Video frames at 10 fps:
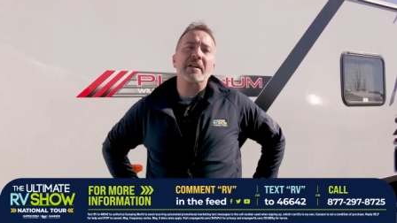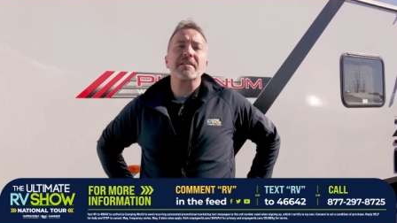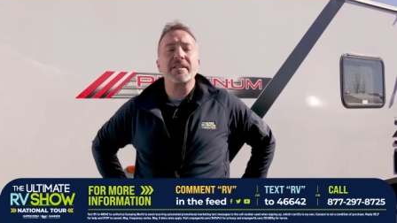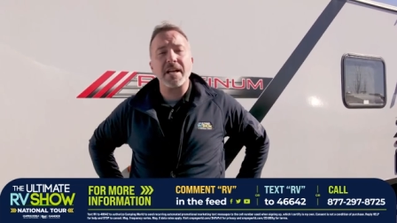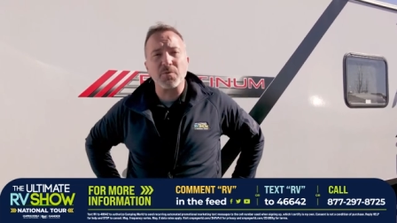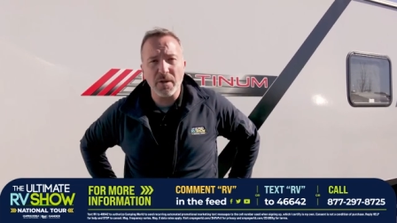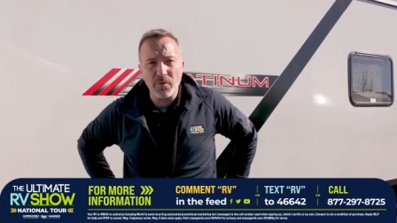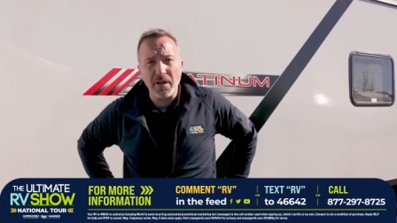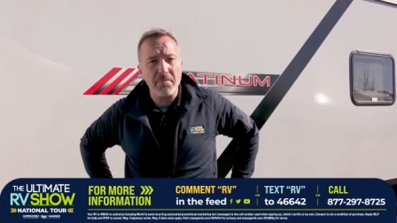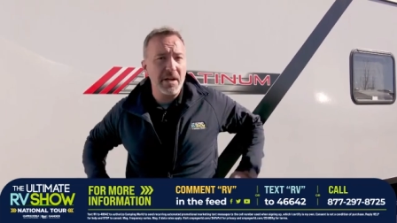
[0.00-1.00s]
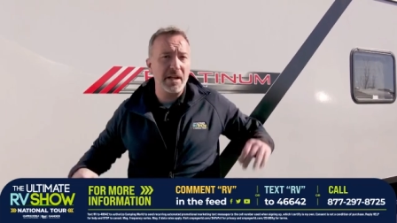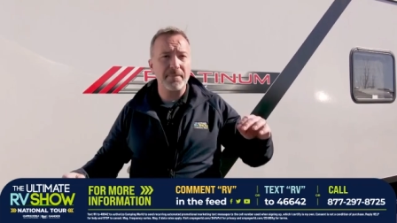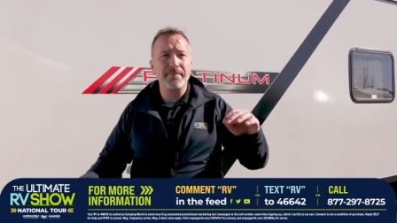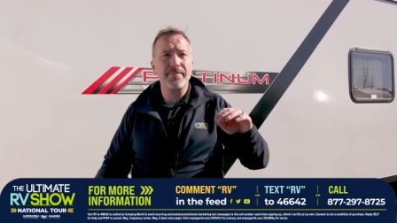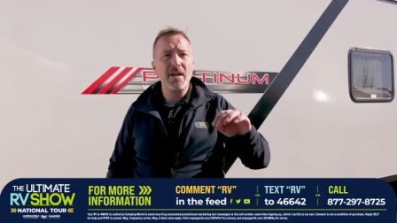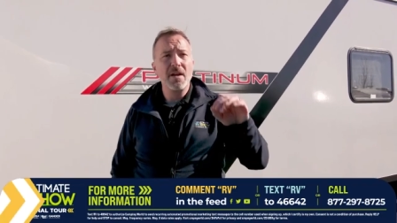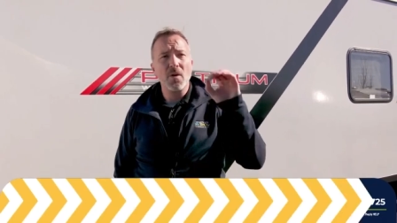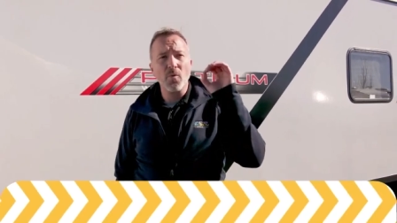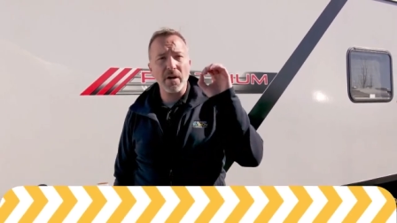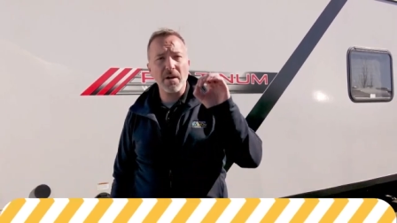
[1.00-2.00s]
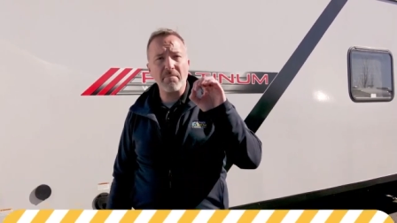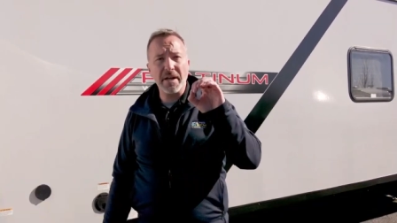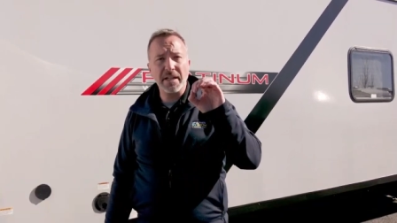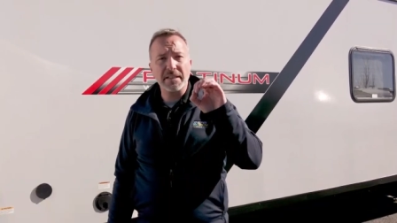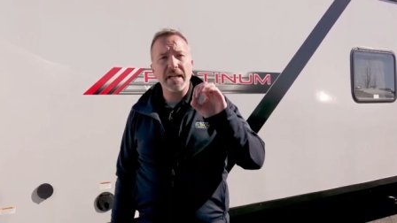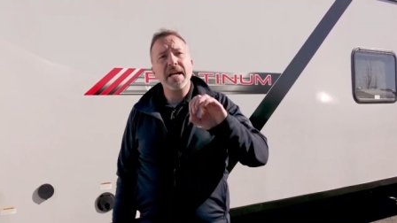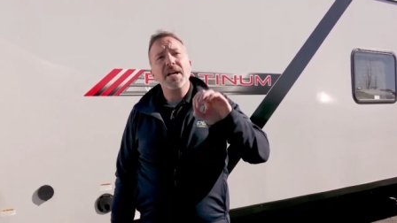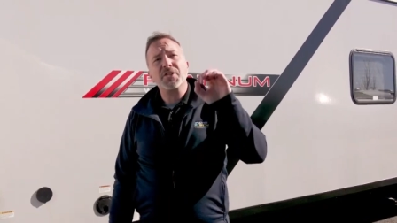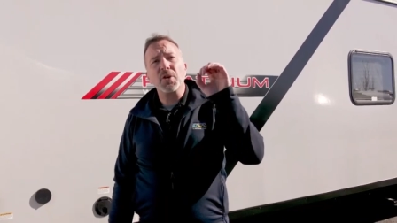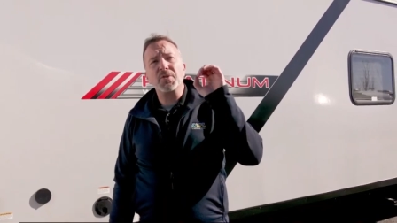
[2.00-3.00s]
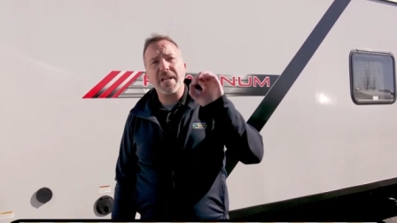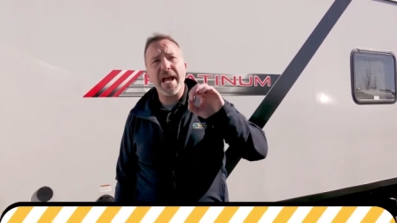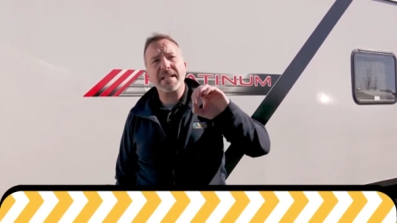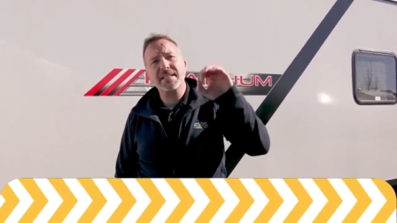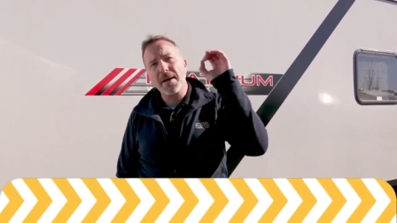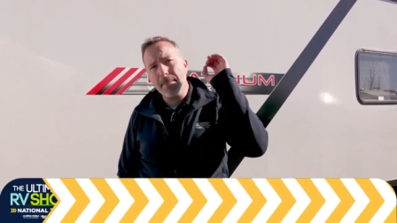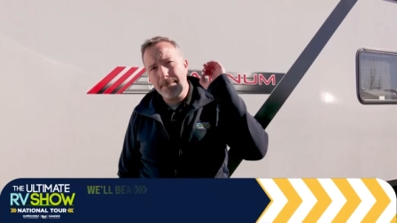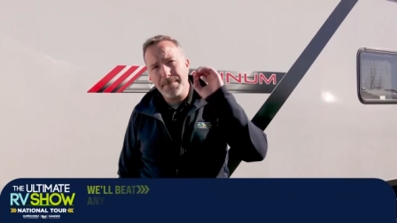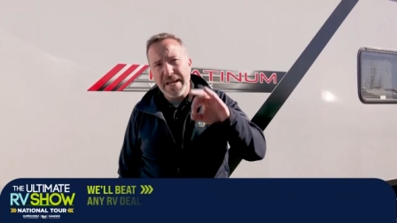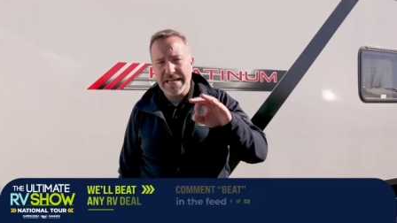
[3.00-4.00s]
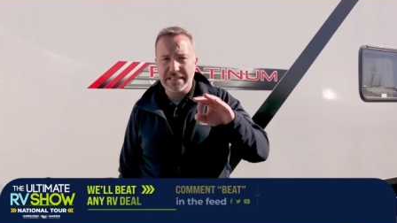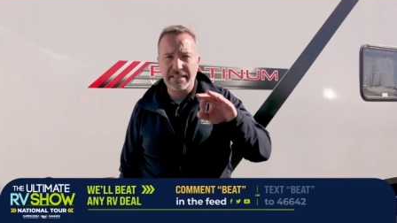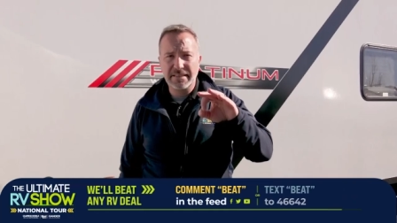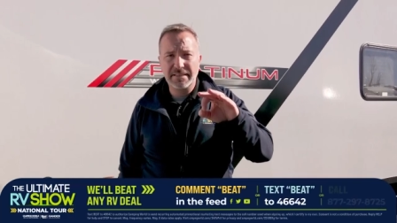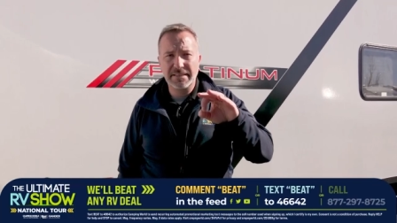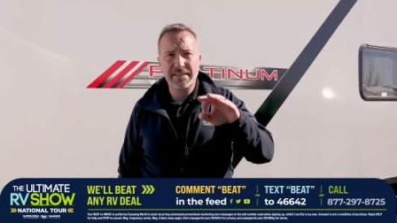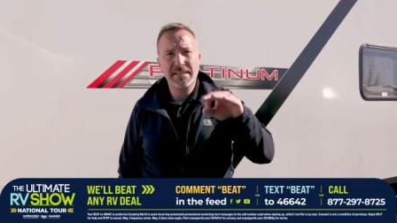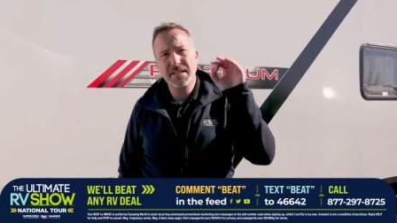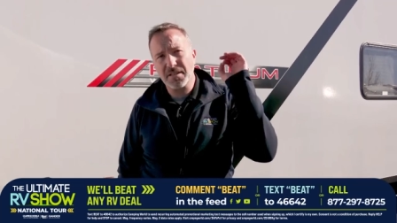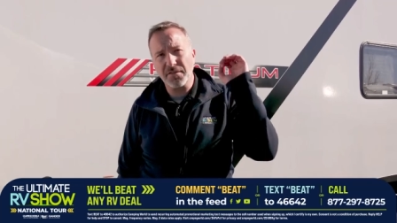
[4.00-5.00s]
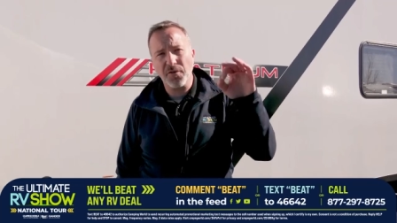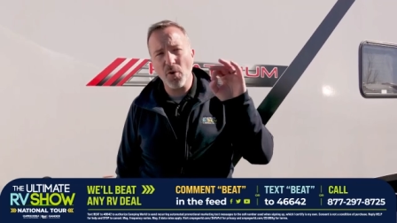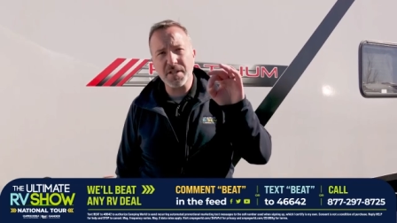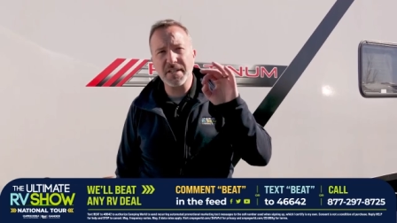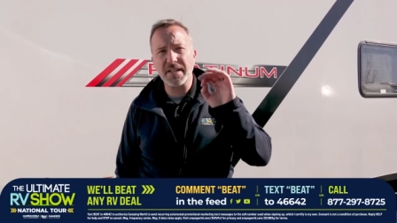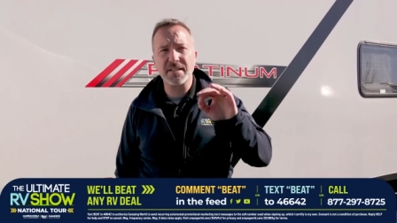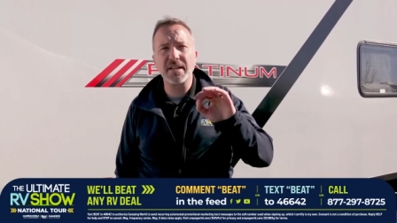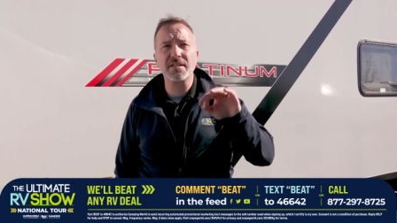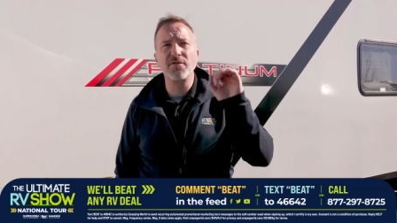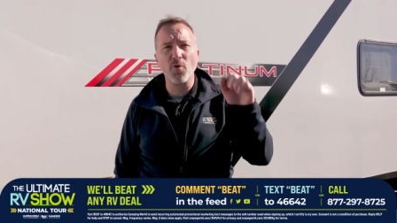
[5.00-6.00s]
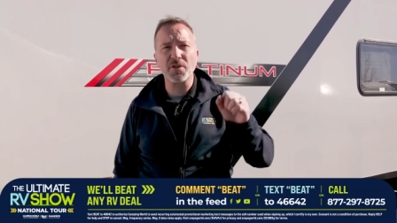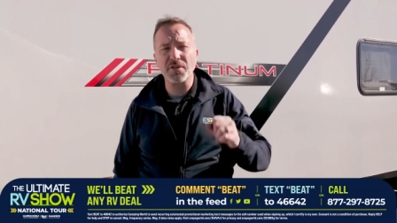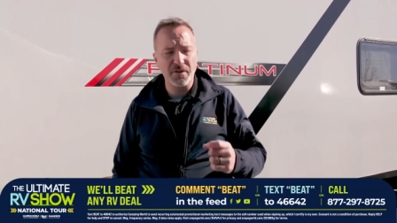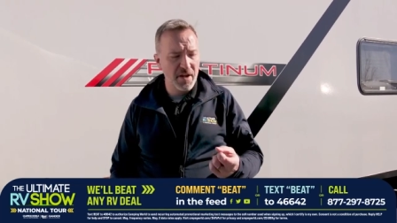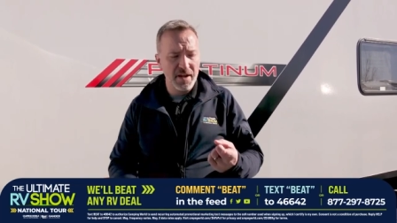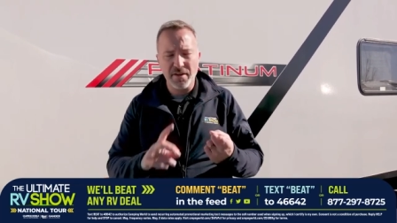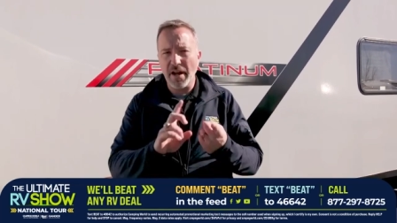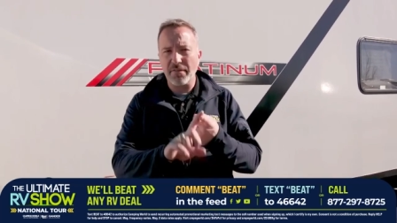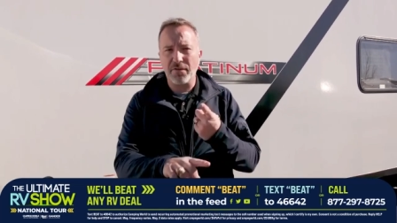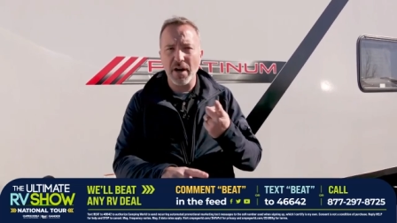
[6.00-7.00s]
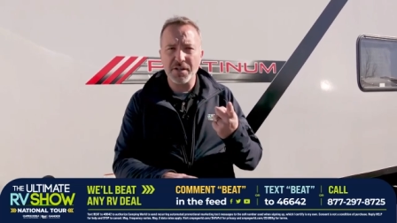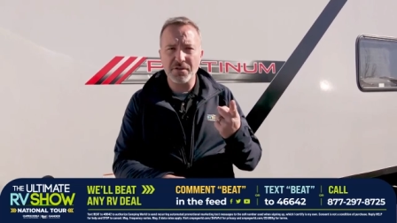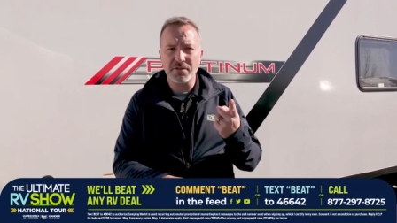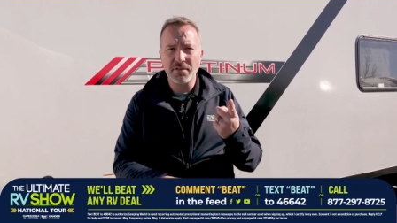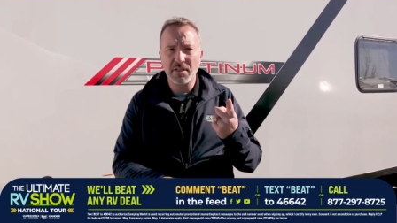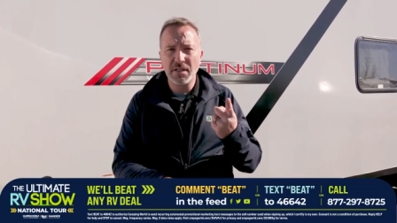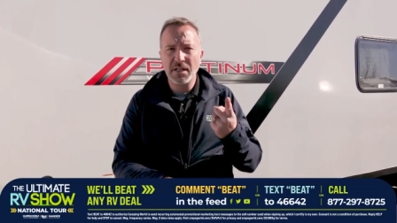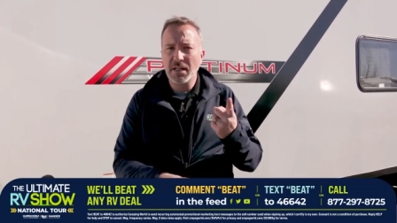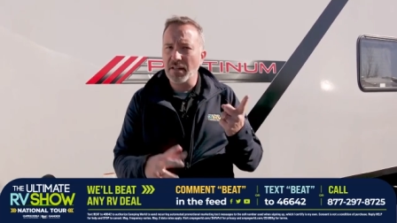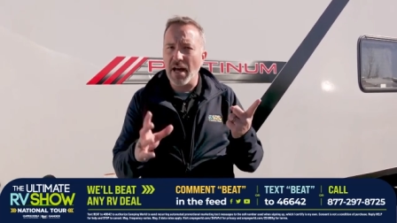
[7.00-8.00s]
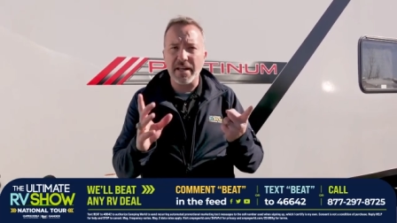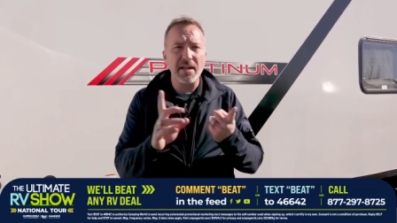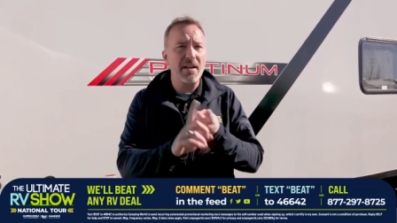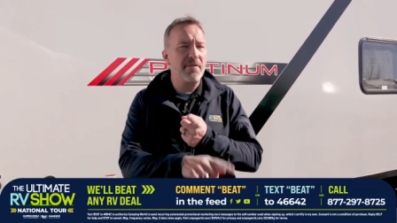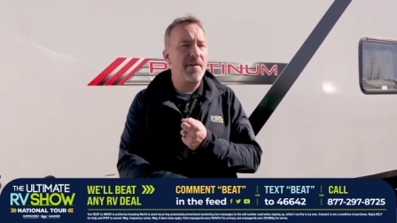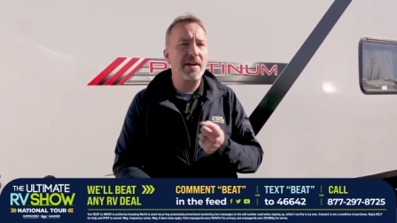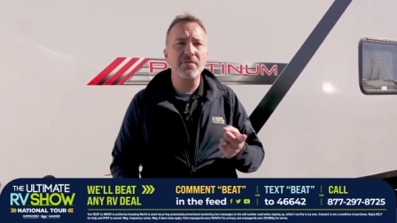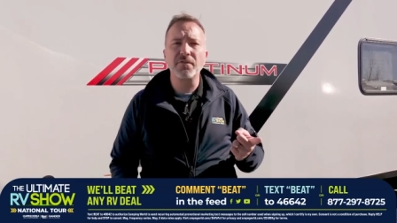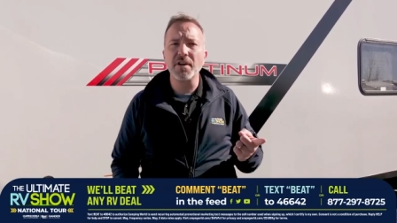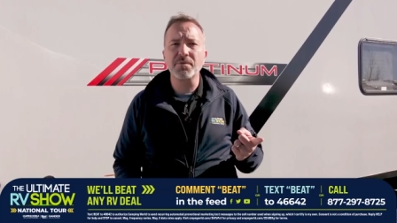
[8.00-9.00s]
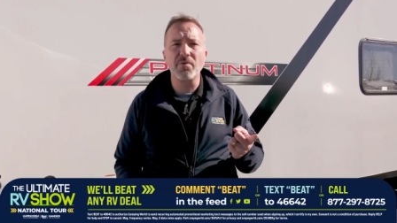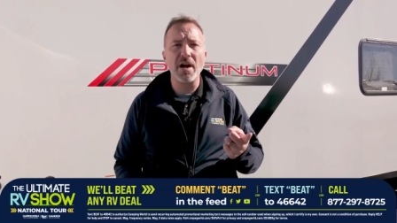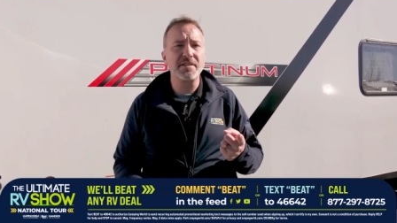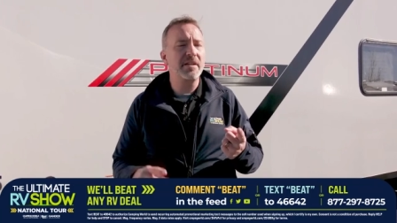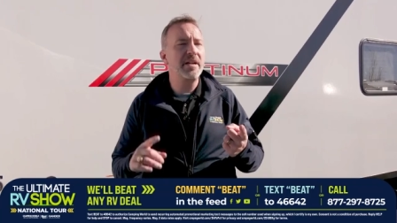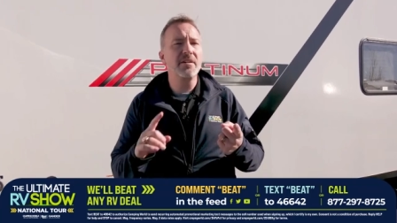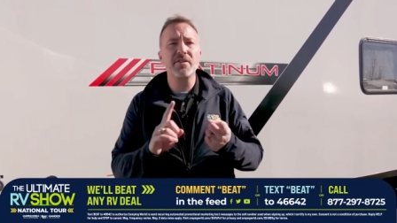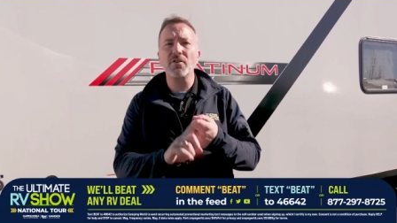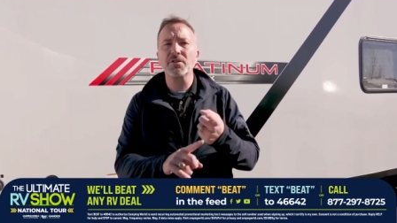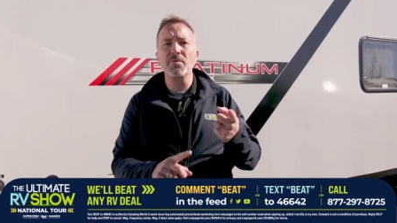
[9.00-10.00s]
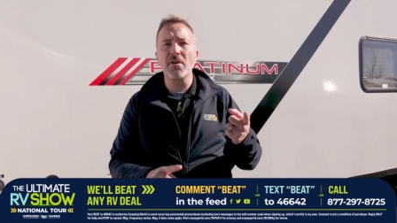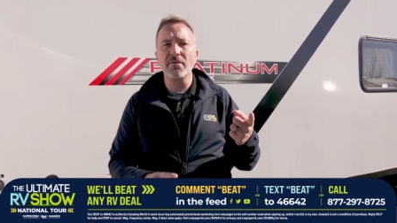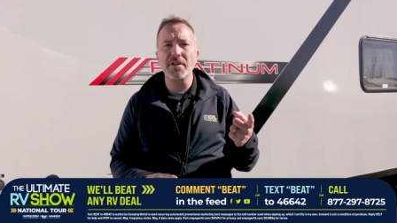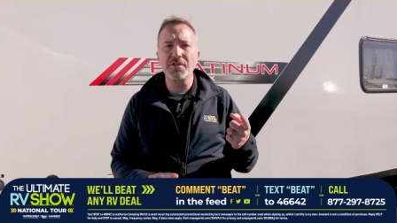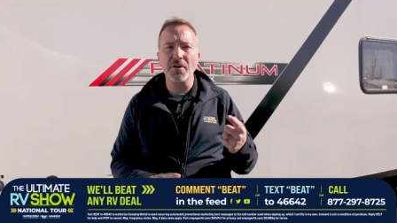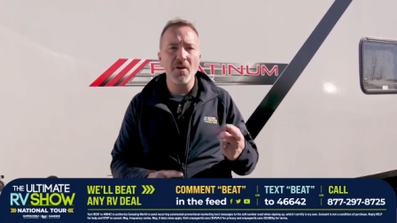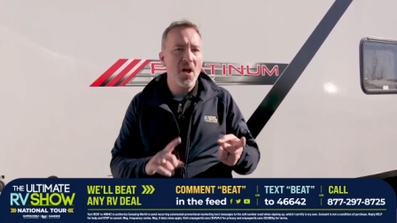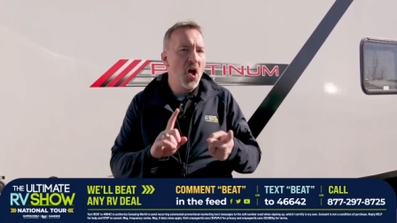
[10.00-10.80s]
this. Guess what? We're gonna beat it. We're gonna beat it. So text BEAT to 46642. You got fresh, Lock in that factory fresh pricing here at the Ultimate RV Show.